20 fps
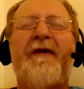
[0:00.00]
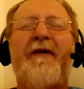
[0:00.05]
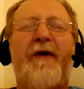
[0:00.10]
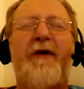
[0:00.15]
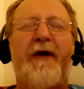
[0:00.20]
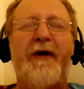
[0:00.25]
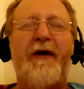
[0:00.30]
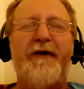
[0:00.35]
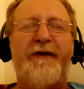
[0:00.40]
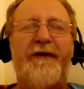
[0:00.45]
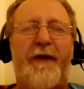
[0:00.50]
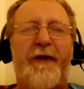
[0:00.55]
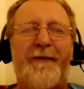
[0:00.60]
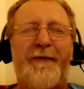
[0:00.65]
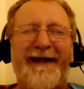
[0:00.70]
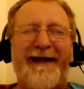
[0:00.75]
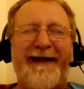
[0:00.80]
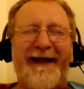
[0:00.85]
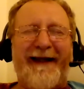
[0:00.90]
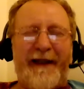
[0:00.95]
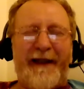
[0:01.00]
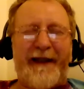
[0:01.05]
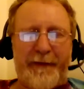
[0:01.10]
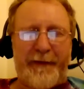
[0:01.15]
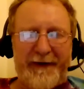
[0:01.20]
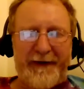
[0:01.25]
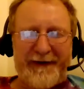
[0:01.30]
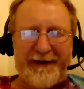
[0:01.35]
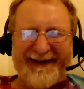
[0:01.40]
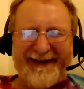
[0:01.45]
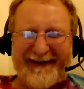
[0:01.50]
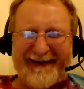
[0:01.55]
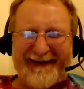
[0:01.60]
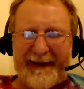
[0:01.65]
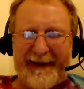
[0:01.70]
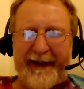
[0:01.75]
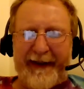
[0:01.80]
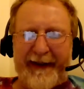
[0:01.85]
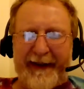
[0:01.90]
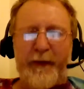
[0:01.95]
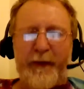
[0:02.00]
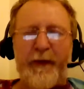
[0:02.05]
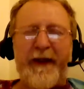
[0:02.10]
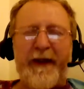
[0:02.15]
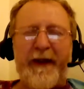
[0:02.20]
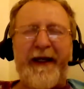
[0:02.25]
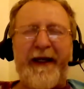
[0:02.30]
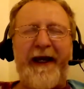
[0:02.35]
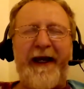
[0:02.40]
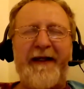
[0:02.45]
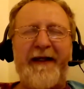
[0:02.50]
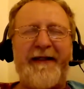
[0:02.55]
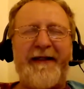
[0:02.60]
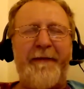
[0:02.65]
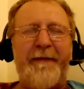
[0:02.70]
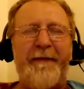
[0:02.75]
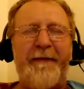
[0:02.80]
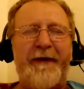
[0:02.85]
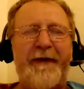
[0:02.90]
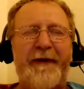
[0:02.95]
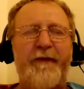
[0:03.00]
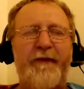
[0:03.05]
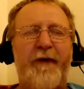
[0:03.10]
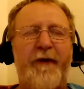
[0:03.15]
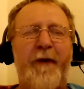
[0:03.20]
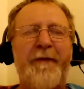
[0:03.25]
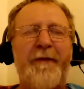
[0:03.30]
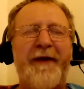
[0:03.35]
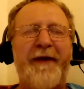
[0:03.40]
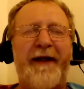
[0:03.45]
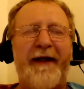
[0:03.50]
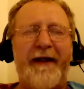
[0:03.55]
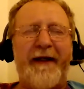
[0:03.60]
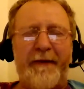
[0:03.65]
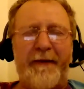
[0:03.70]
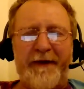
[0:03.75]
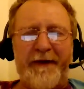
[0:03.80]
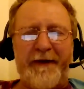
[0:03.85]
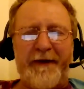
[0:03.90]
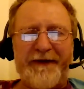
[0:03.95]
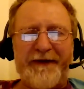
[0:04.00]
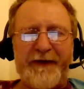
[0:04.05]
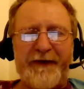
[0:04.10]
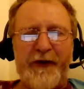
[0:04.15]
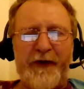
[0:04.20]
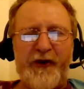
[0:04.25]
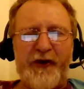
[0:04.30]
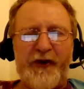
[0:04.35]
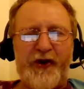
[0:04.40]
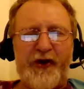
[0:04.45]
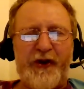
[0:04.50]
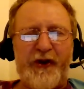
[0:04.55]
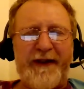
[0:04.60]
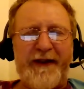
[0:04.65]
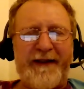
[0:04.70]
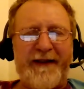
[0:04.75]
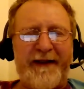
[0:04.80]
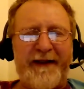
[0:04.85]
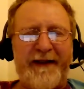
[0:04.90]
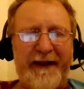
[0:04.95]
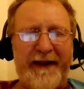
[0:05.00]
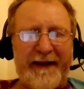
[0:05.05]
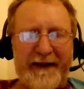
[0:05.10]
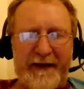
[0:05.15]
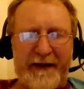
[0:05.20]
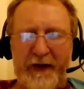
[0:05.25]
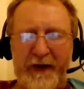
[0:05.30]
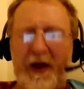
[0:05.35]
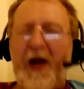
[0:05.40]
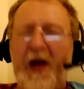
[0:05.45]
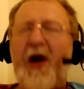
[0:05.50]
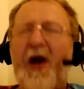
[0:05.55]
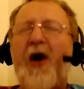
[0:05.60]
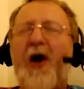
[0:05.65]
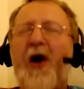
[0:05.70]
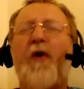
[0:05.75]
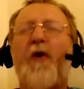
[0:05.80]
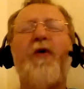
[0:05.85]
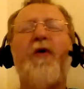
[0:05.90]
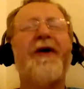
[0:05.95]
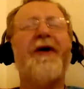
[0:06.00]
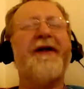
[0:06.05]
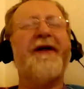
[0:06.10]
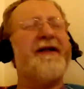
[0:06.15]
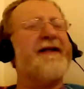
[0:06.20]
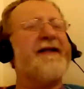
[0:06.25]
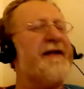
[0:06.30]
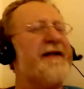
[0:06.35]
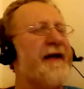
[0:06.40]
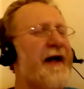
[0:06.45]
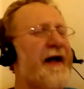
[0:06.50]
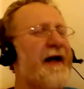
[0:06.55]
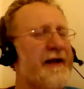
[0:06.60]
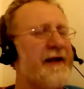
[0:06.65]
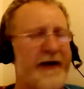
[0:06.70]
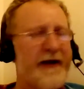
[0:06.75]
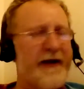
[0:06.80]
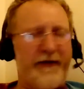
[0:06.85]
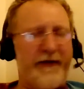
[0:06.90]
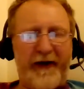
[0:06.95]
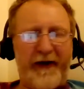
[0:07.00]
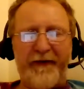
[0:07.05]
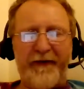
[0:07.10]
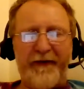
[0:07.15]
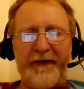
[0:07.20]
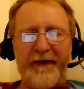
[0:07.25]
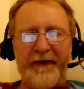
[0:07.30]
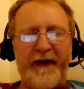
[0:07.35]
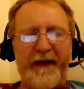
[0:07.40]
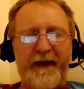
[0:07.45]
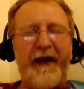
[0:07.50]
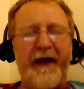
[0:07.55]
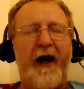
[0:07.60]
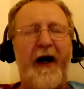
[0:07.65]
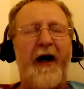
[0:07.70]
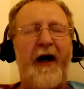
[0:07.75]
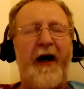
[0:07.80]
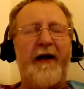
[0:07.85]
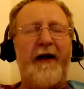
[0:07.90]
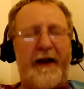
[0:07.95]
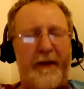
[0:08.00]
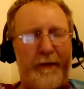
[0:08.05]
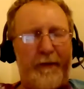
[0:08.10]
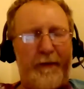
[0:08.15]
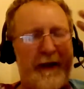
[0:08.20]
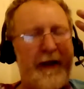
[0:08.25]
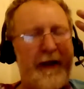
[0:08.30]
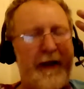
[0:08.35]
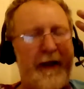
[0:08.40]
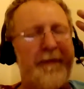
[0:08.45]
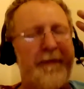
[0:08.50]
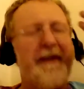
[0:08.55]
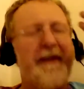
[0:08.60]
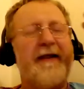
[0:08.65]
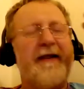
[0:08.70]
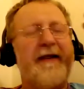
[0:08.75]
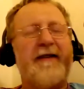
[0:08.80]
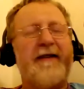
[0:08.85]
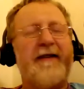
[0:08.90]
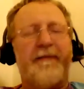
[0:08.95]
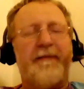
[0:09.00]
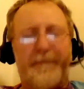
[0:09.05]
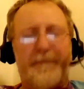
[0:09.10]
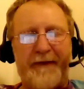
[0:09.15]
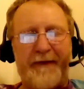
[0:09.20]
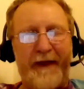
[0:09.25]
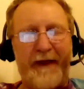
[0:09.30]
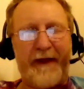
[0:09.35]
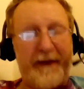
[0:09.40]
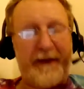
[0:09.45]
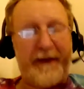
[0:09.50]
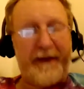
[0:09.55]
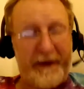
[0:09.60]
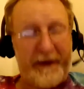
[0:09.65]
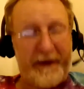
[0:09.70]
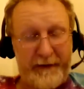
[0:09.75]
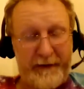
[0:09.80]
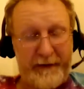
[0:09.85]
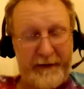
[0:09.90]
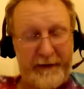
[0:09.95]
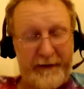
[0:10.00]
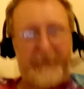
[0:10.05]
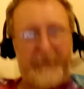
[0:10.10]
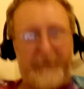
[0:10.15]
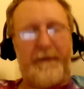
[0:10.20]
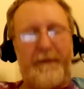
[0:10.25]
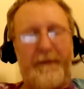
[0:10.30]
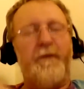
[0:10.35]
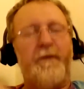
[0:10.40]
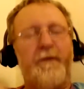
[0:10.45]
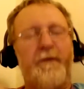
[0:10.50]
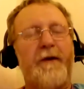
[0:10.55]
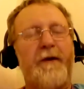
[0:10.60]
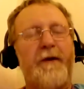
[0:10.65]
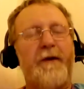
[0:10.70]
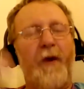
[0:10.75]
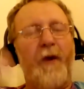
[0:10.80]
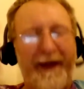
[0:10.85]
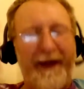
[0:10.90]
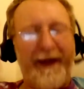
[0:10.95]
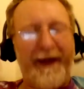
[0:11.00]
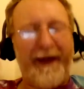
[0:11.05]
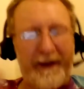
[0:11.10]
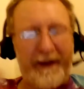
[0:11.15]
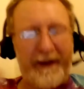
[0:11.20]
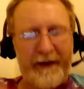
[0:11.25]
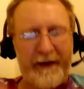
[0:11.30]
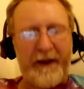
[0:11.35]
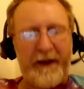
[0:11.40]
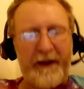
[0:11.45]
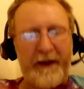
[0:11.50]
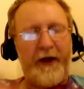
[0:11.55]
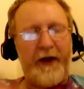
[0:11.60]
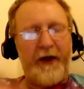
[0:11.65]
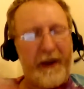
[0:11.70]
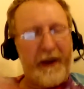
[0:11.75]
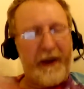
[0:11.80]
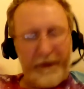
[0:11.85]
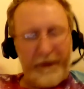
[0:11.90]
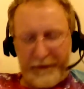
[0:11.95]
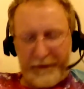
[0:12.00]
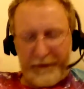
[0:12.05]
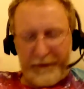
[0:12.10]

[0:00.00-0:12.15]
evolved from the animals and we carry something from the animals which is in us? Or it is the other way around? Uh, maybe it is another way around.